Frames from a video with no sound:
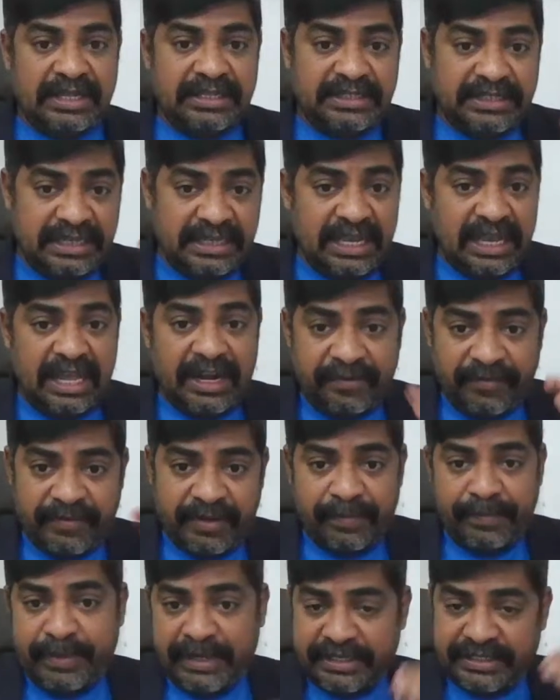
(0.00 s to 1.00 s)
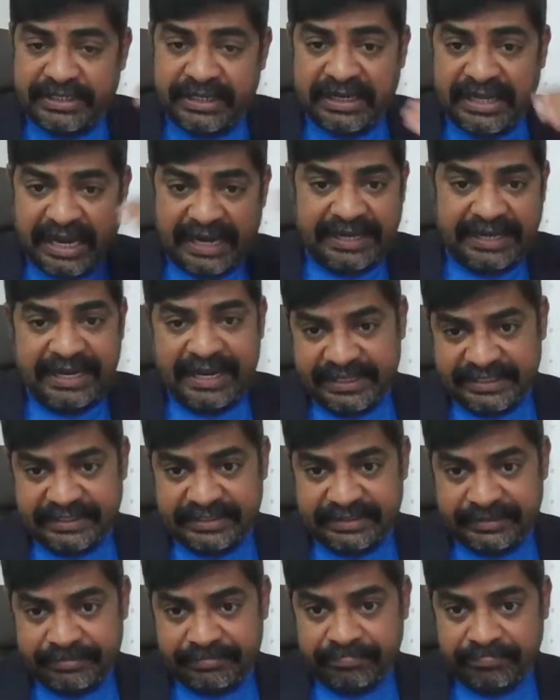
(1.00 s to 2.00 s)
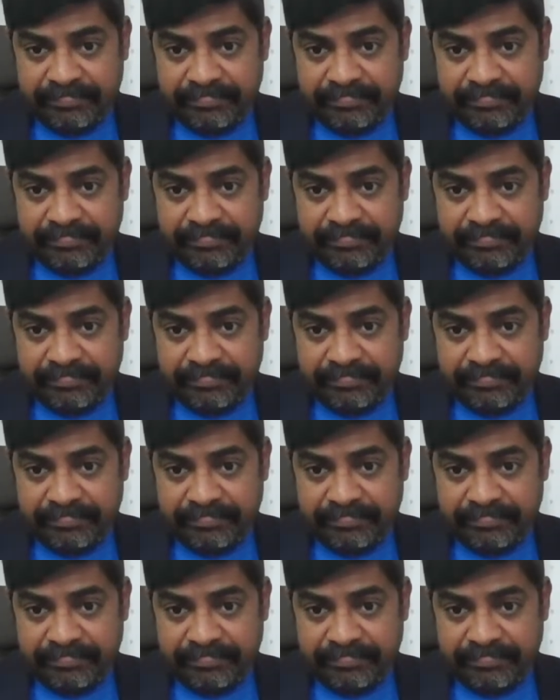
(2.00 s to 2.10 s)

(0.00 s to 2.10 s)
CRF completion guidelines,